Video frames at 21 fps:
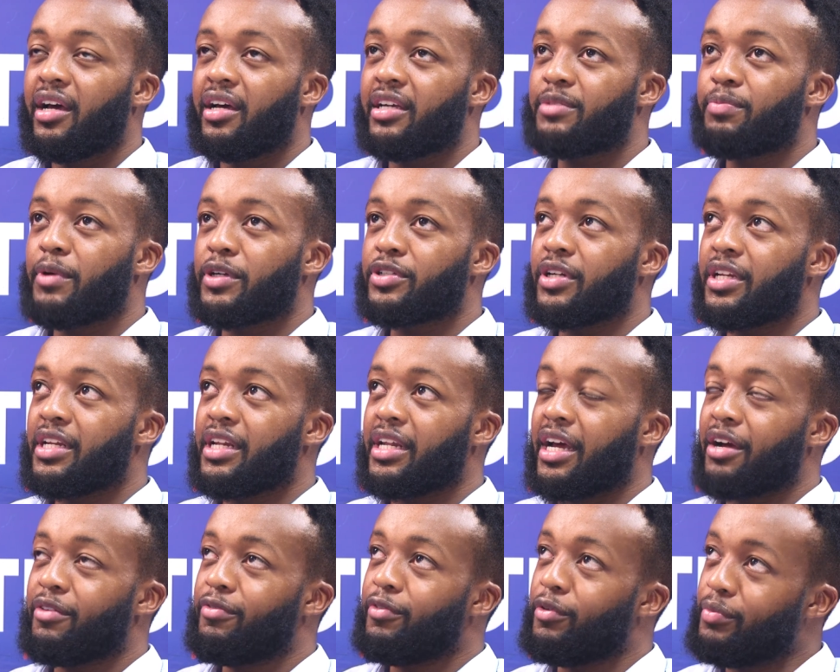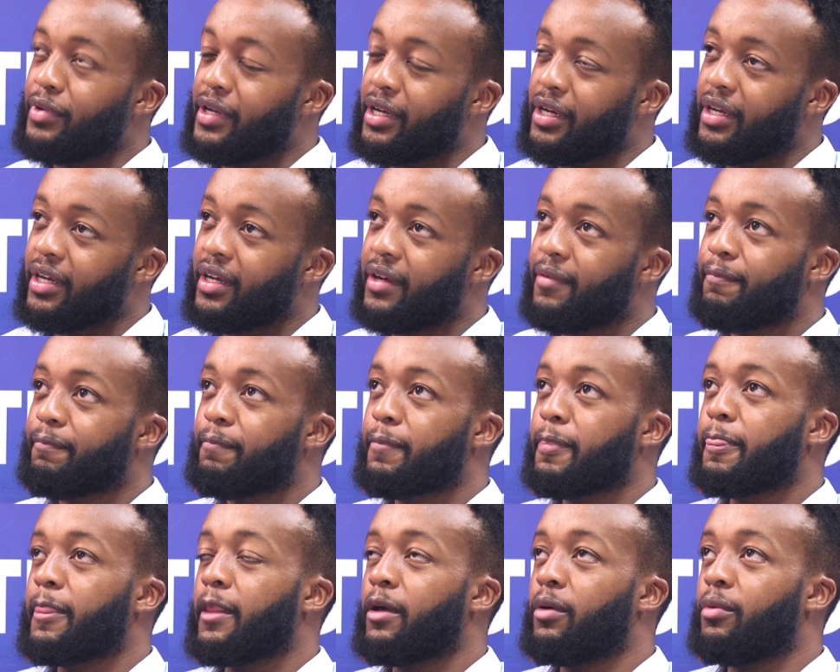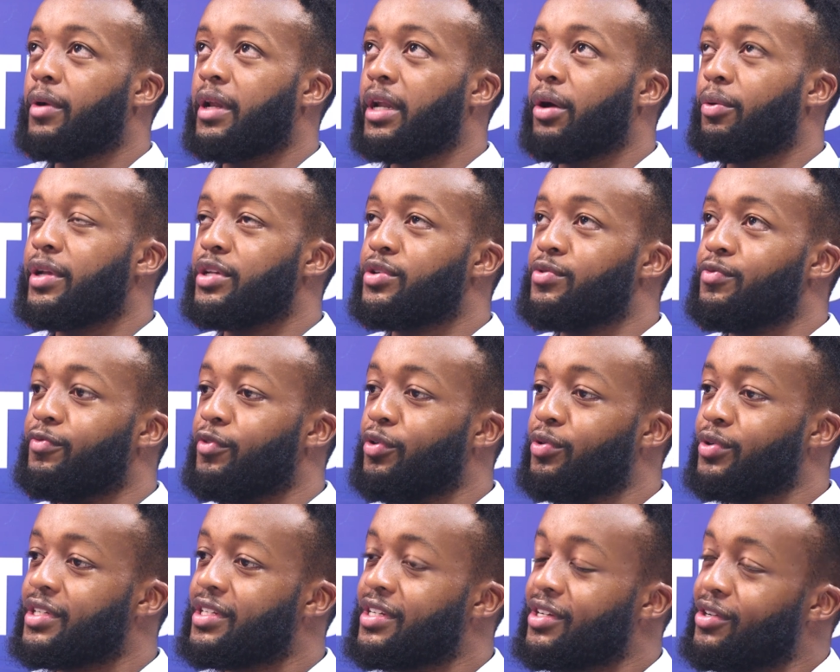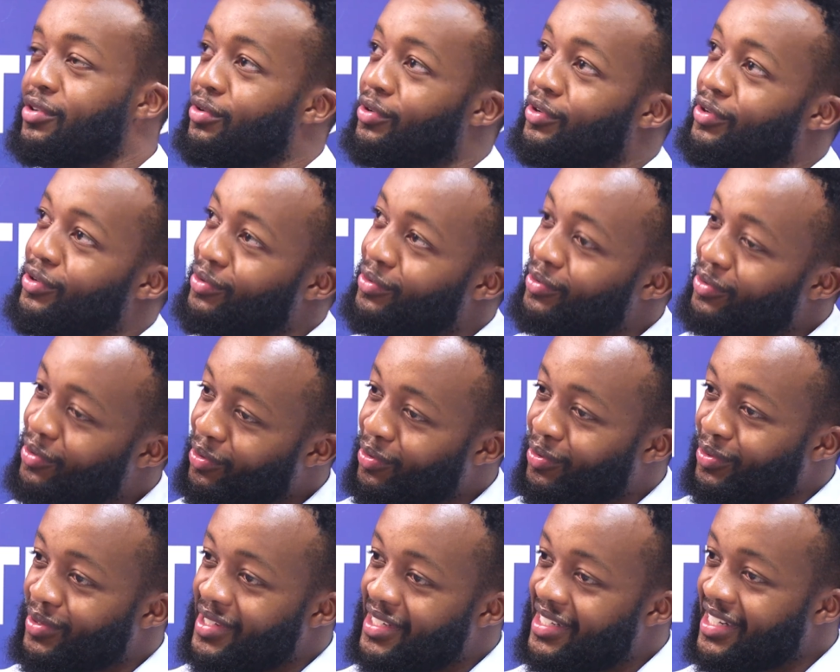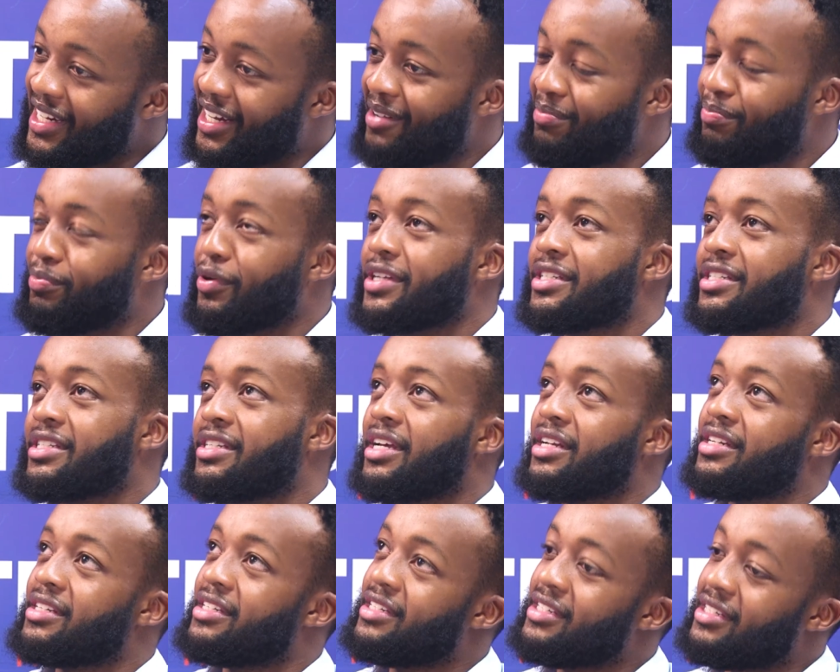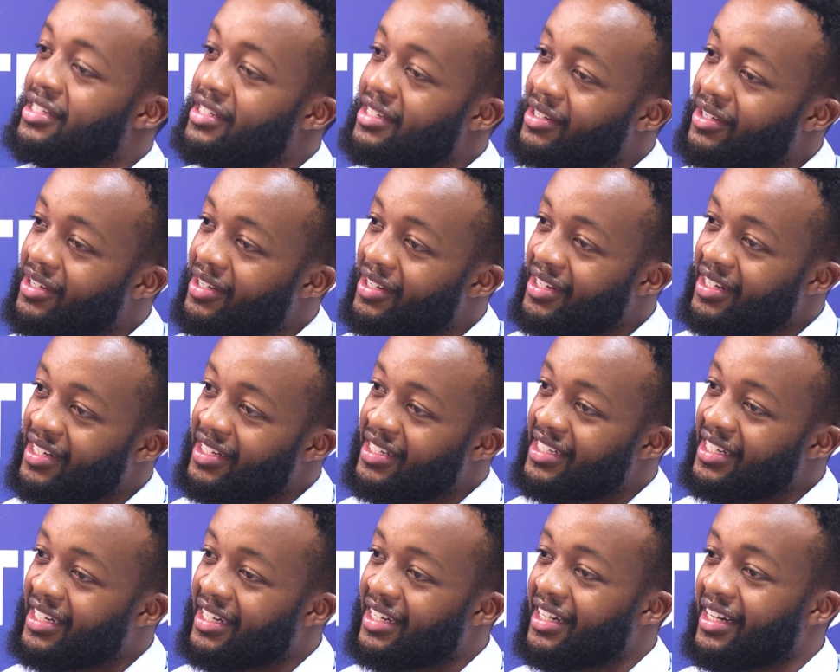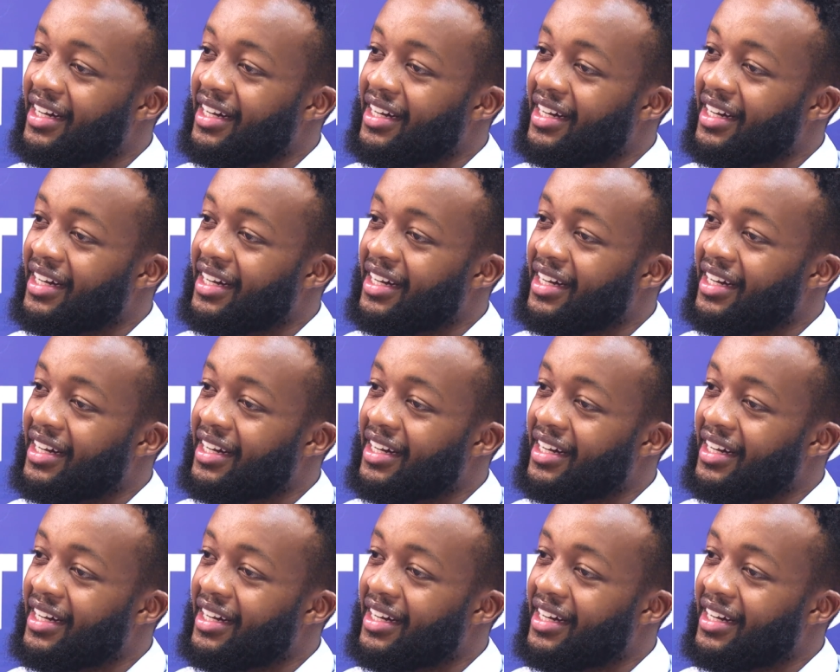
Especially like for me, when I went to vote, you go take president, take